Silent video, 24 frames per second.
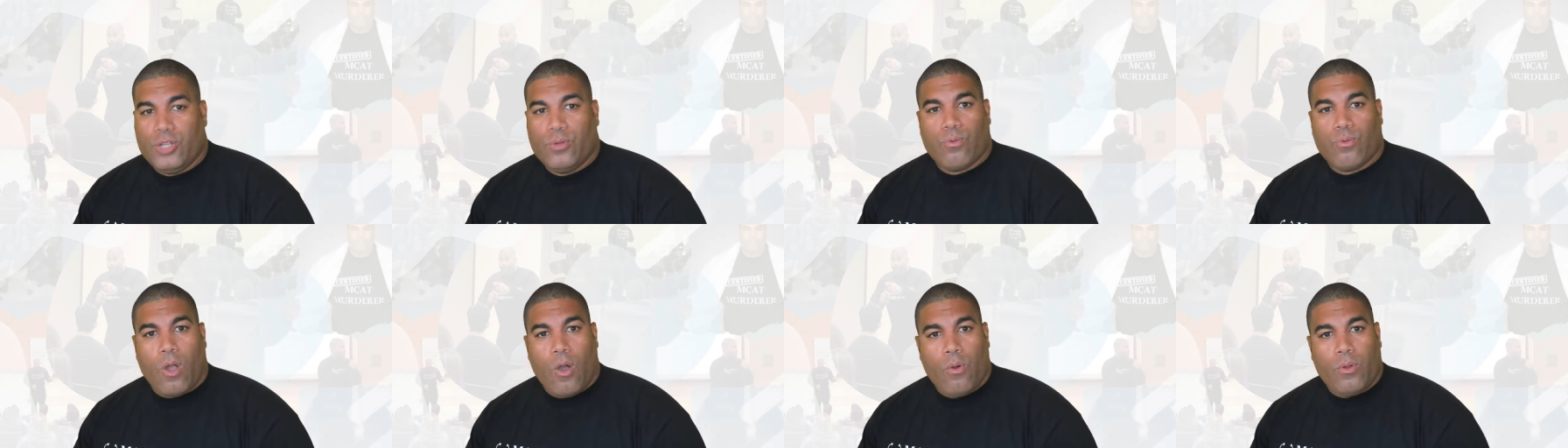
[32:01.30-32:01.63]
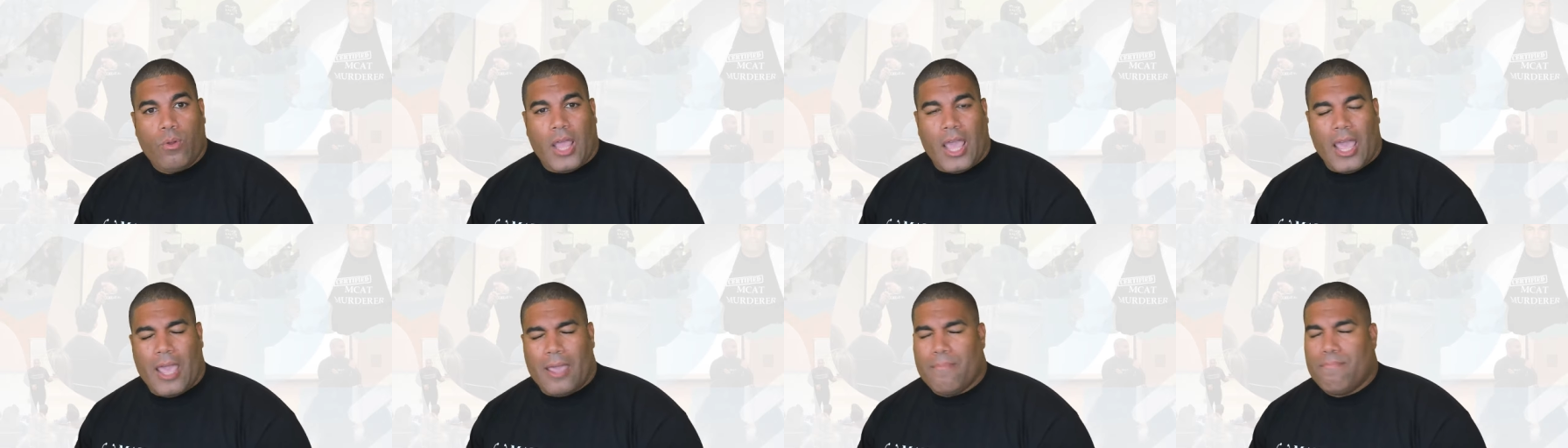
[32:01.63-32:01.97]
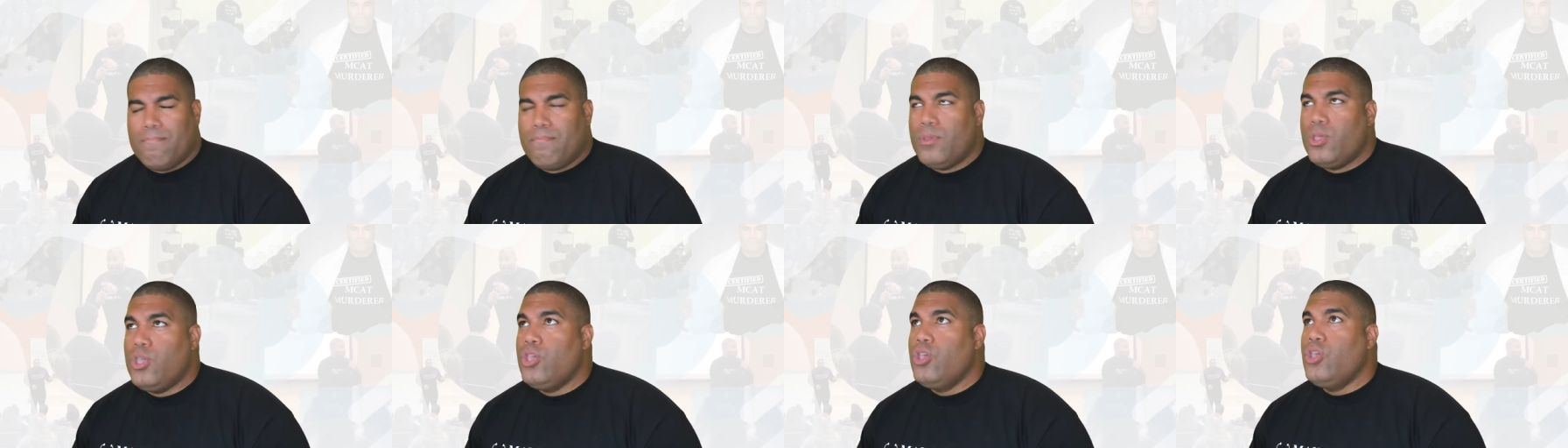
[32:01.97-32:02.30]
wrote a
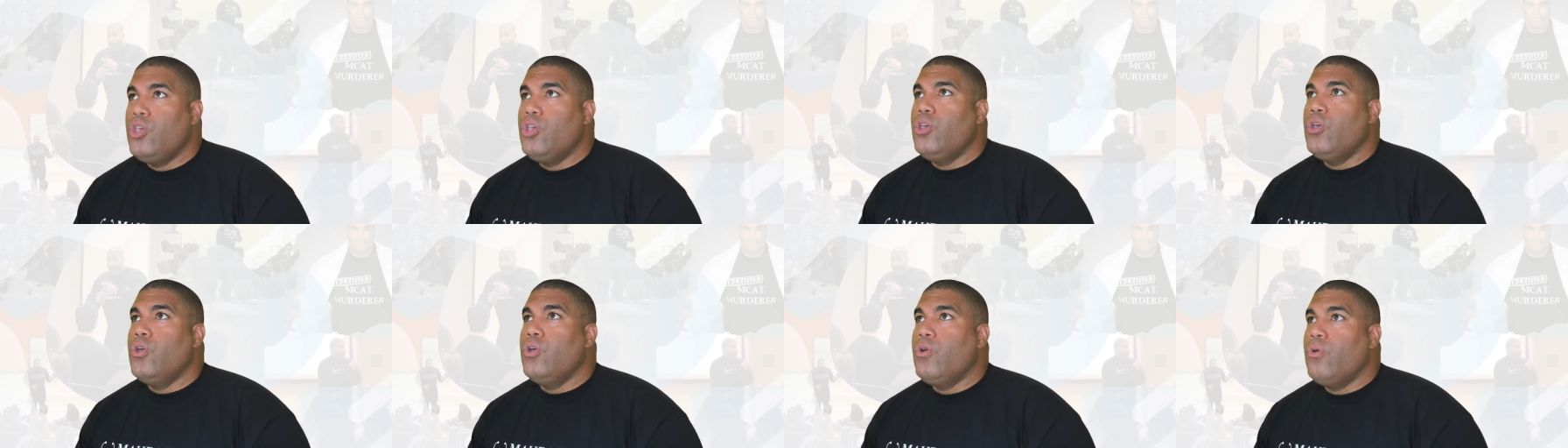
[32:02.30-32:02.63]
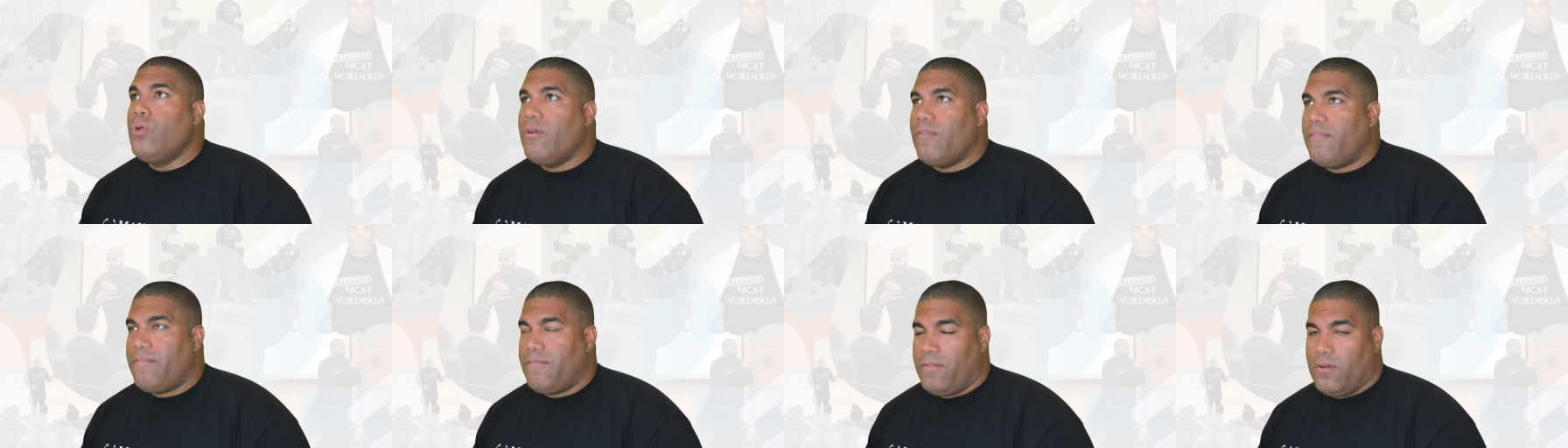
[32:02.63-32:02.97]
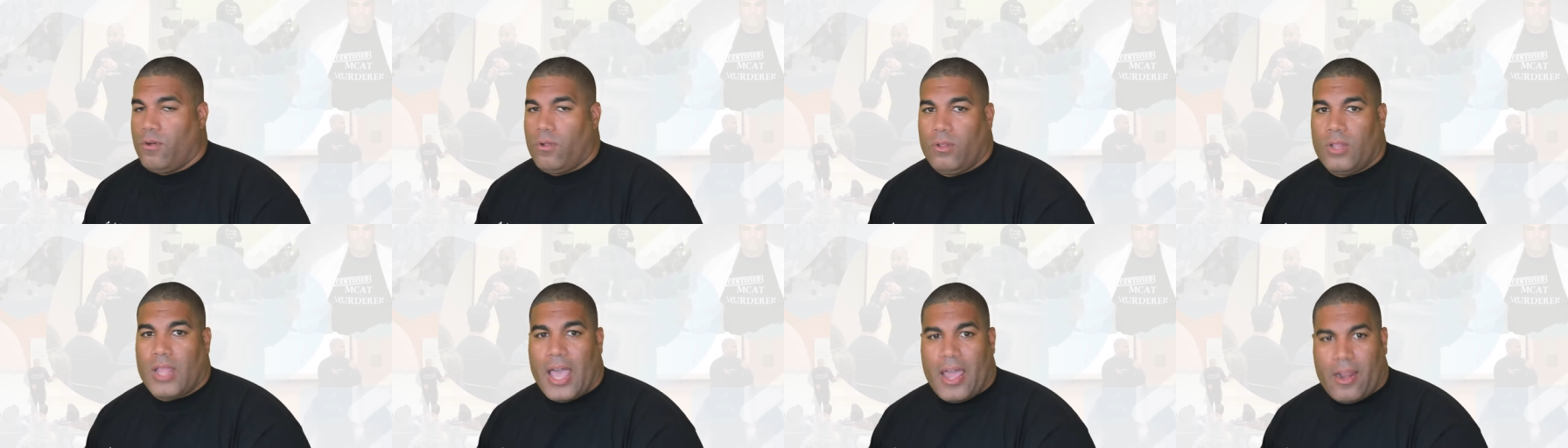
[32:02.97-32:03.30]

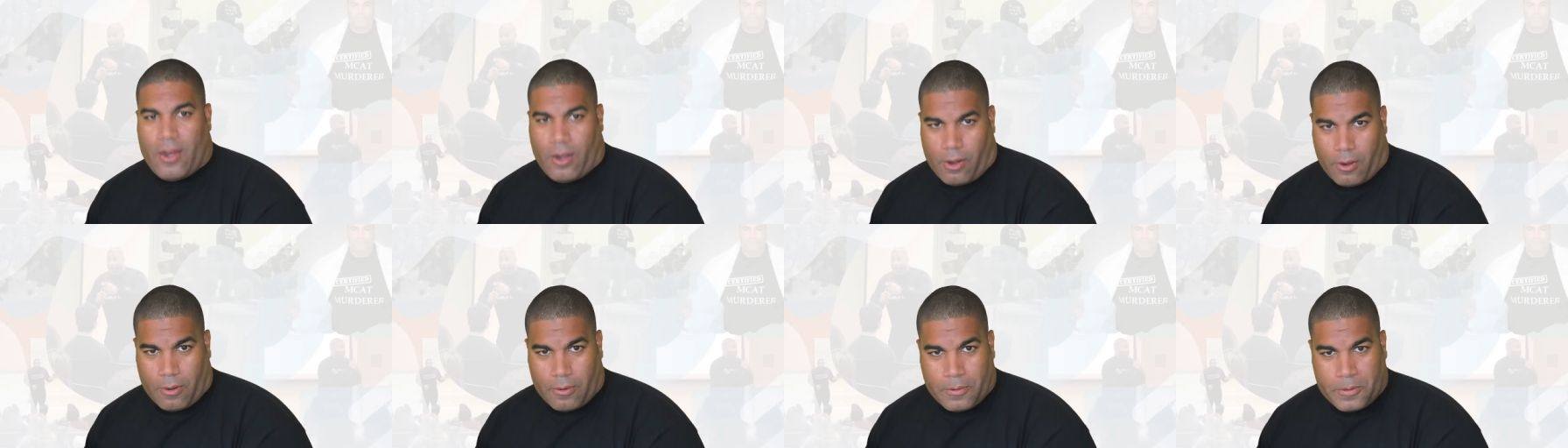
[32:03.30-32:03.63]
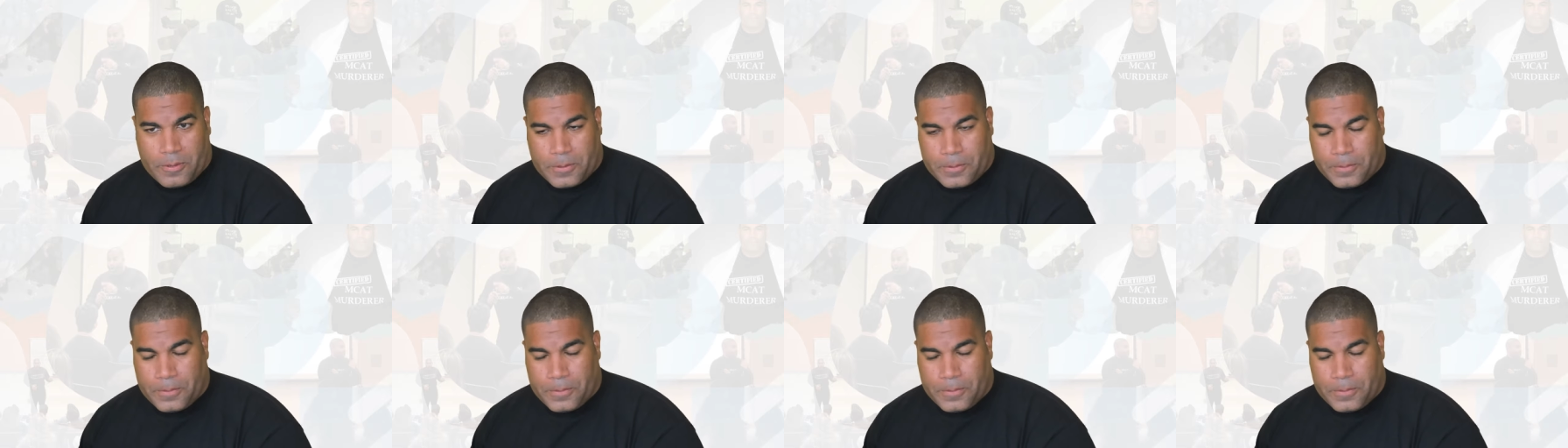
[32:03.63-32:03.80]
beautiful letter